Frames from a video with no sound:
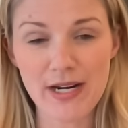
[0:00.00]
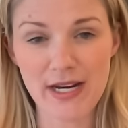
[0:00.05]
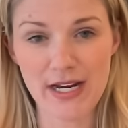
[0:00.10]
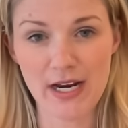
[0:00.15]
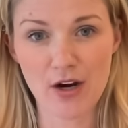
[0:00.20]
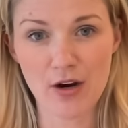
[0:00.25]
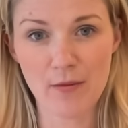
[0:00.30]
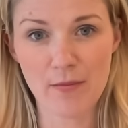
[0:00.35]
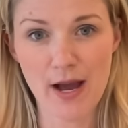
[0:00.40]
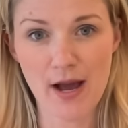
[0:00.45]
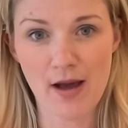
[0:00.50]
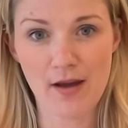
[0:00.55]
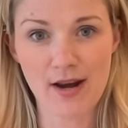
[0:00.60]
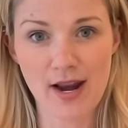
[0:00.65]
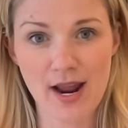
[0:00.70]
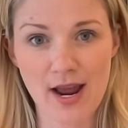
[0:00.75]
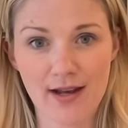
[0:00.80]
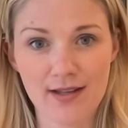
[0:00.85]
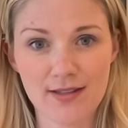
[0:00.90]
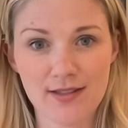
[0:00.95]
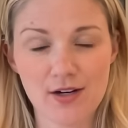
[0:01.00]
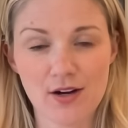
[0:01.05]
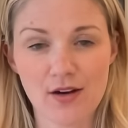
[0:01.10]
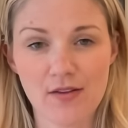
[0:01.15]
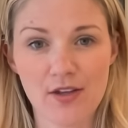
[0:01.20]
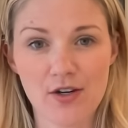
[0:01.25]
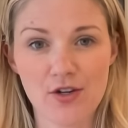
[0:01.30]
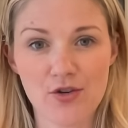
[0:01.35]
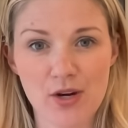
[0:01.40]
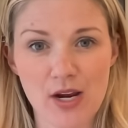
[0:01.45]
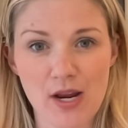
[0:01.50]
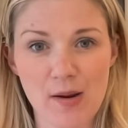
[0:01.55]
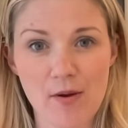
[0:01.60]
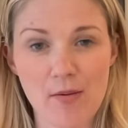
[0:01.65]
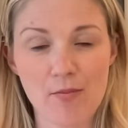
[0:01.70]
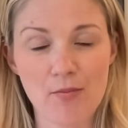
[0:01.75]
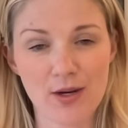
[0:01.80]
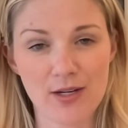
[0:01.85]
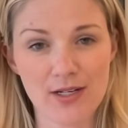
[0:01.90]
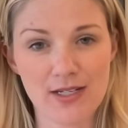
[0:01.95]
to hear about next on the Dream
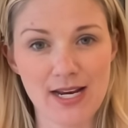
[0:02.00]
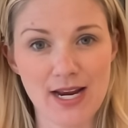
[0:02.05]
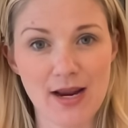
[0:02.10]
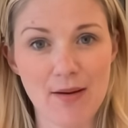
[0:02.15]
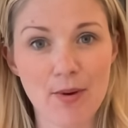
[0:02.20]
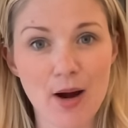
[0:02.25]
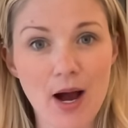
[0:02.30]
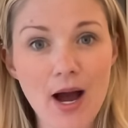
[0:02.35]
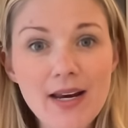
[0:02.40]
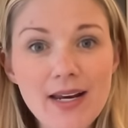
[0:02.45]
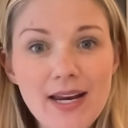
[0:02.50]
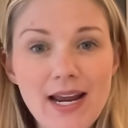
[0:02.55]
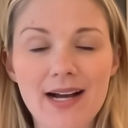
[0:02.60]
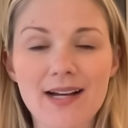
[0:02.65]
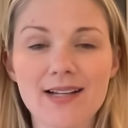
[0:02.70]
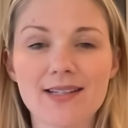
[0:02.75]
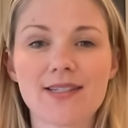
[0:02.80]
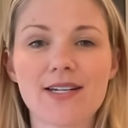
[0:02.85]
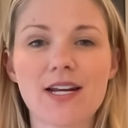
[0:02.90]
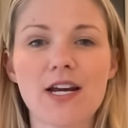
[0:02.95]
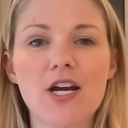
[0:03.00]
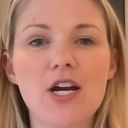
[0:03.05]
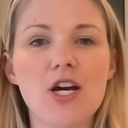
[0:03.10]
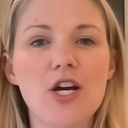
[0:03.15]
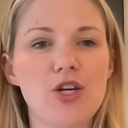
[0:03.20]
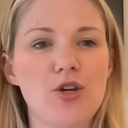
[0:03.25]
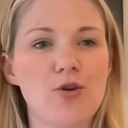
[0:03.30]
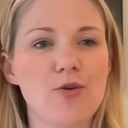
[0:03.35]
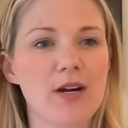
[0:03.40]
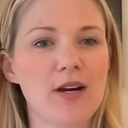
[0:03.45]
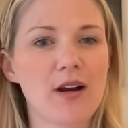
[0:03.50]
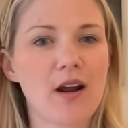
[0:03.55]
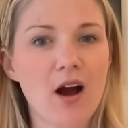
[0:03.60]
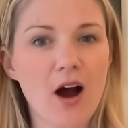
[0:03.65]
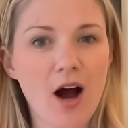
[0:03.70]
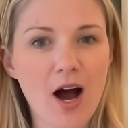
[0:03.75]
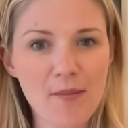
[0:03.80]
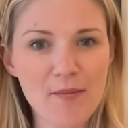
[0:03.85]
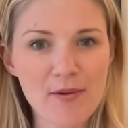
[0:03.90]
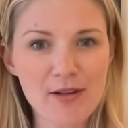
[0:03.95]
Printing Podcast. You can
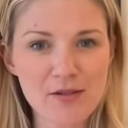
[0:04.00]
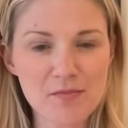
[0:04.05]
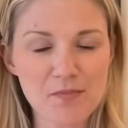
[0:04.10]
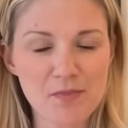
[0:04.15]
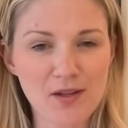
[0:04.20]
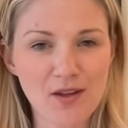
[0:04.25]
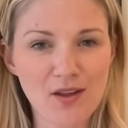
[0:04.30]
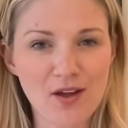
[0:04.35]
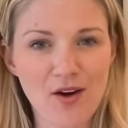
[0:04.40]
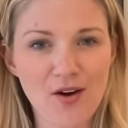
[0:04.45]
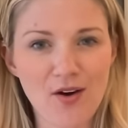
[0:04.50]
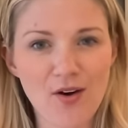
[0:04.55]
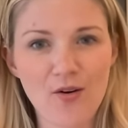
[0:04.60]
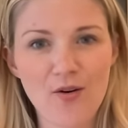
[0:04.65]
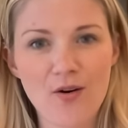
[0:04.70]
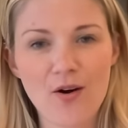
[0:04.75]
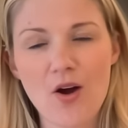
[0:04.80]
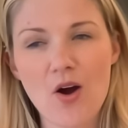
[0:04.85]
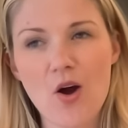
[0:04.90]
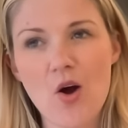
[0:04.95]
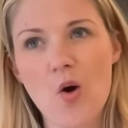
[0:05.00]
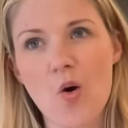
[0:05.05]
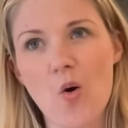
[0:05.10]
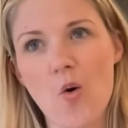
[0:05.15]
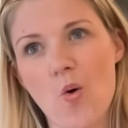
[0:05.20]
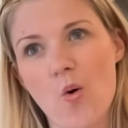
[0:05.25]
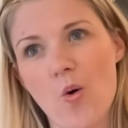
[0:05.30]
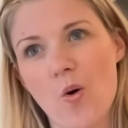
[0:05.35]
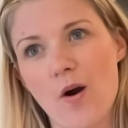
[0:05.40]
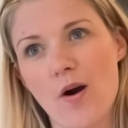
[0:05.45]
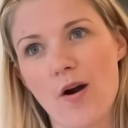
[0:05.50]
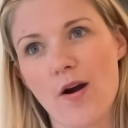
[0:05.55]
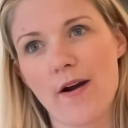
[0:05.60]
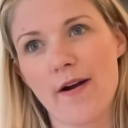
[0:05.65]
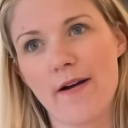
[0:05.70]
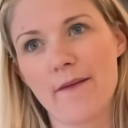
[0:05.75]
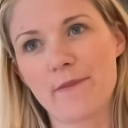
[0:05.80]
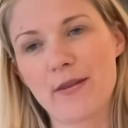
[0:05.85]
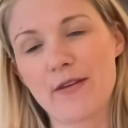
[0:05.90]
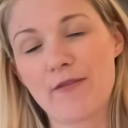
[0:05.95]
comment below,
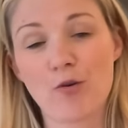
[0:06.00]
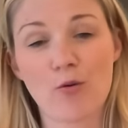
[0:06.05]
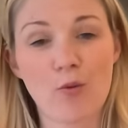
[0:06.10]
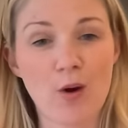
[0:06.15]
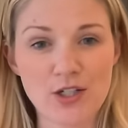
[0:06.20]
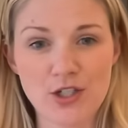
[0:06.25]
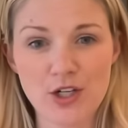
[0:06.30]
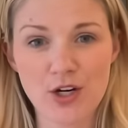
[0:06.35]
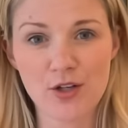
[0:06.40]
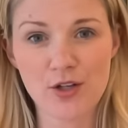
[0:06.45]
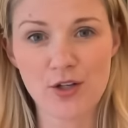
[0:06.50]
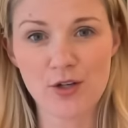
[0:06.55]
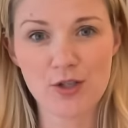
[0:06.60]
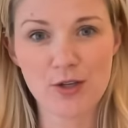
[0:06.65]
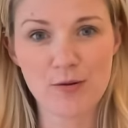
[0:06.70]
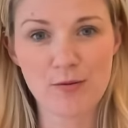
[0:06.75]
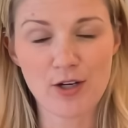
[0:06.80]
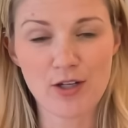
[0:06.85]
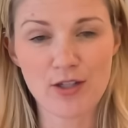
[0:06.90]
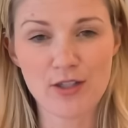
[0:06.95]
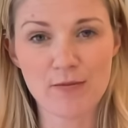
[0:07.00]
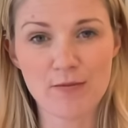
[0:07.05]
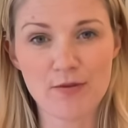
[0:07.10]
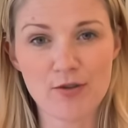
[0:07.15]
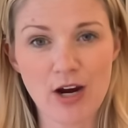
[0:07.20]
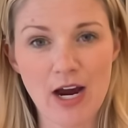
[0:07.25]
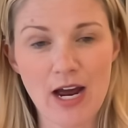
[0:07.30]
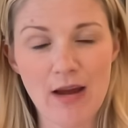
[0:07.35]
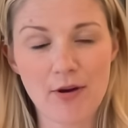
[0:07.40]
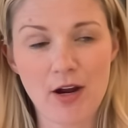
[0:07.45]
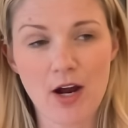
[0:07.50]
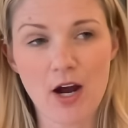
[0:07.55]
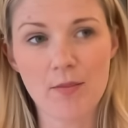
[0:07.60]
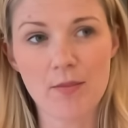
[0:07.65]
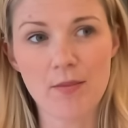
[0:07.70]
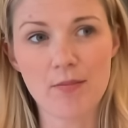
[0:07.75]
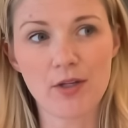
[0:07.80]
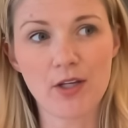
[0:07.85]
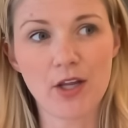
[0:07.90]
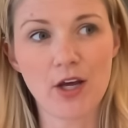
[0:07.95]
or if you're watching on YouTube, you can subscribe and
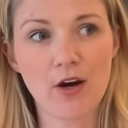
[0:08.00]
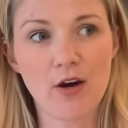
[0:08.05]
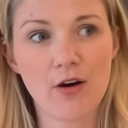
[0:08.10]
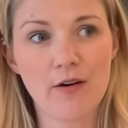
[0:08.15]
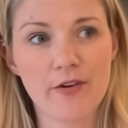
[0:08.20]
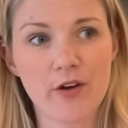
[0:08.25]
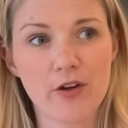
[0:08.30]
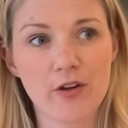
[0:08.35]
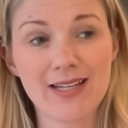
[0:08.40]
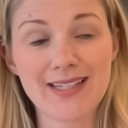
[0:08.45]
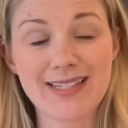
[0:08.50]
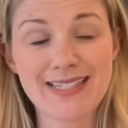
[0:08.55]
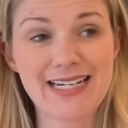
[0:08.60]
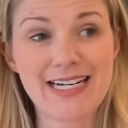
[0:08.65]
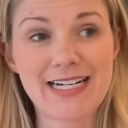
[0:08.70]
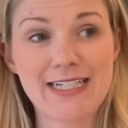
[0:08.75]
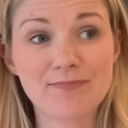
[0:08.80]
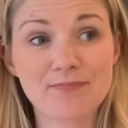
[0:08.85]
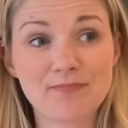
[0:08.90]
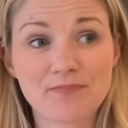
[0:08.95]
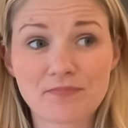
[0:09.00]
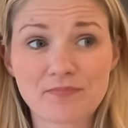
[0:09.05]
comment below. If you're listening,